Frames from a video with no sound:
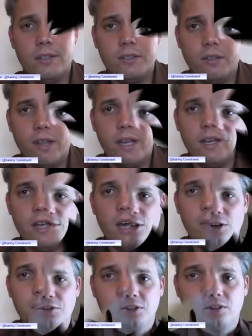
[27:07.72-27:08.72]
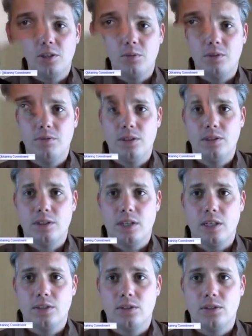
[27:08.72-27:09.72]
So various closes that we've
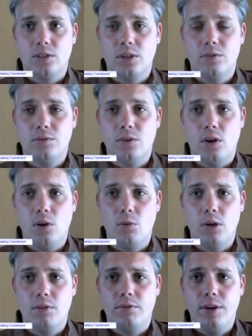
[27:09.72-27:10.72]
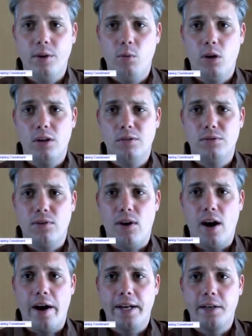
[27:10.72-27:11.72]
discussed so far work very well for
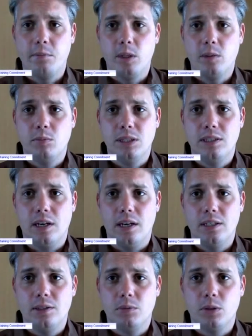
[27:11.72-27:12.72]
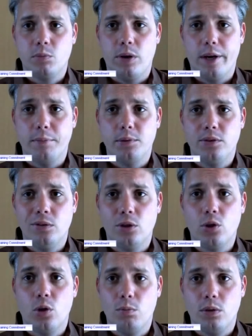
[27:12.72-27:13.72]
high commitment items, perhaps to a
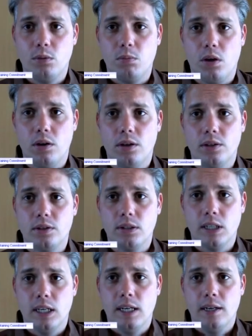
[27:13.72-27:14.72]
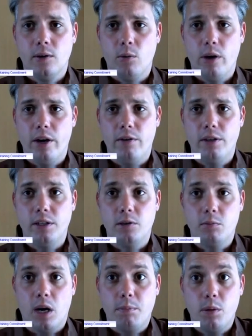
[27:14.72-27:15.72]
corporate market where there
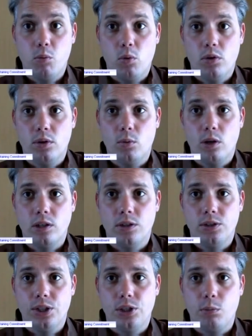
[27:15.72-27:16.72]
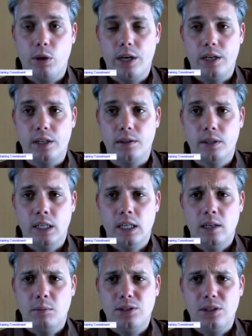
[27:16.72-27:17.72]
might be more than one decision maker.
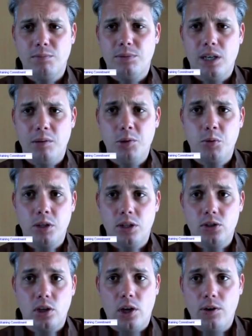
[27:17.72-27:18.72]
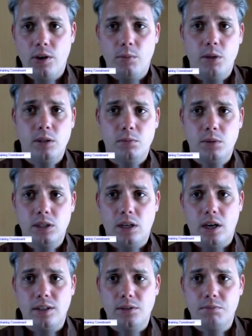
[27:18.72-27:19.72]
But sometimes when there's a low commitment
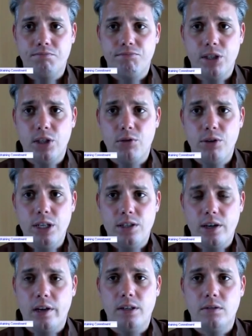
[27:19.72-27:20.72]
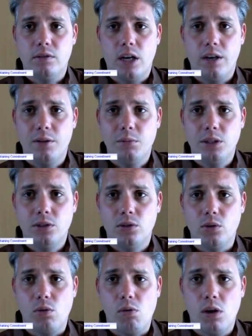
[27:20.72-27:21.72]
item in a retail environment
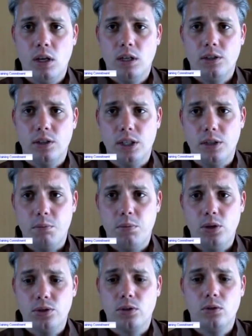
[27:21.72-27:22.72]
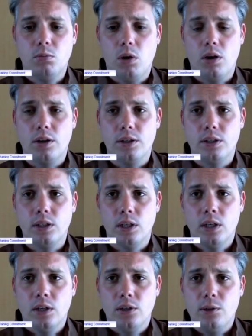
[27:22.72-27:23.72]
or in the personal market,
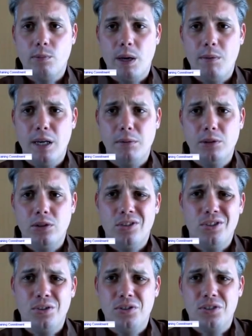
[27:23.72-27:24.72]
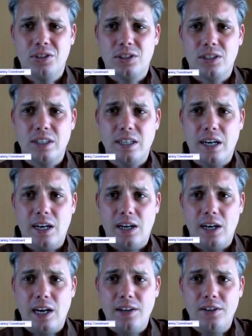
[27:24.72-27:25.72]
you may be able to use
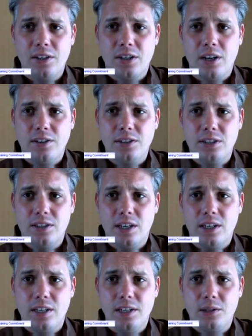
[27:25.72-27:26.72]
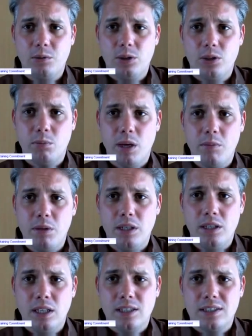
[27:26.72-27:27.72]
other closing techniques which are
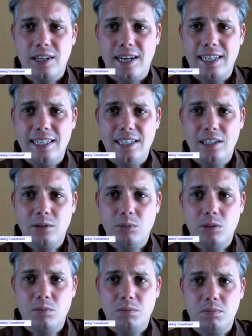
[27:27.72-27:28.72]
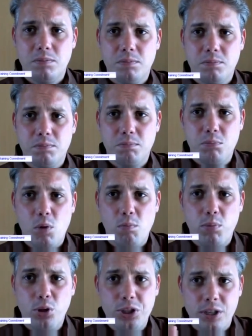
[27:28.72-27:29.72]
maybe slightly a little bit more
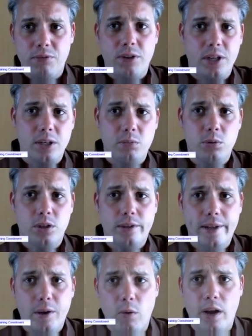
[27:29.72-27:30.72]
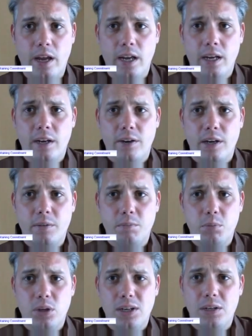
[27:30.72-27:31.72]
pushy, if I could put it that way, and
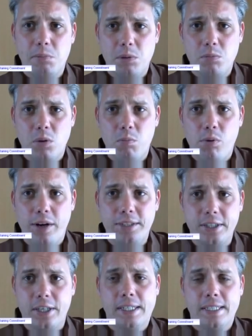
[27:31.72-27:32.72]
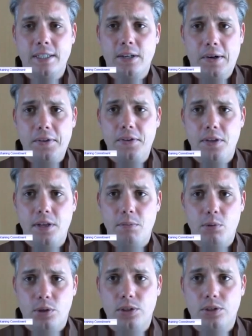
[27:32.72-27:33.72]
put a little bit more pressure on the
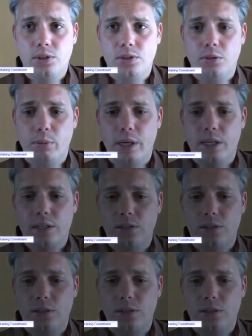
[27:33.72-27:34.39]
purchaser to make a